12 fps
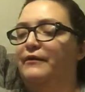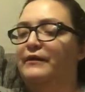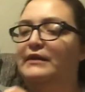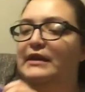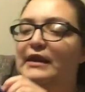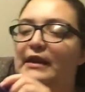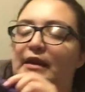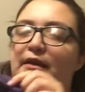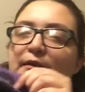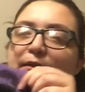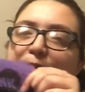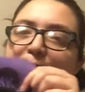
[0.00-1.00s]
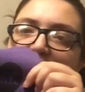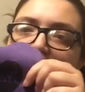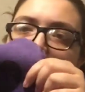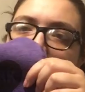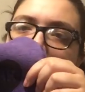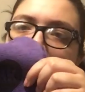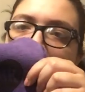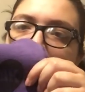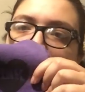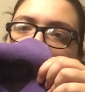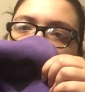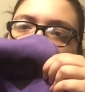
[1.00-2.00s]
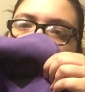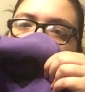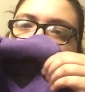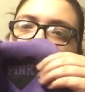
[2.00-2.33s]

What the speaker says: the pink heart. Oh,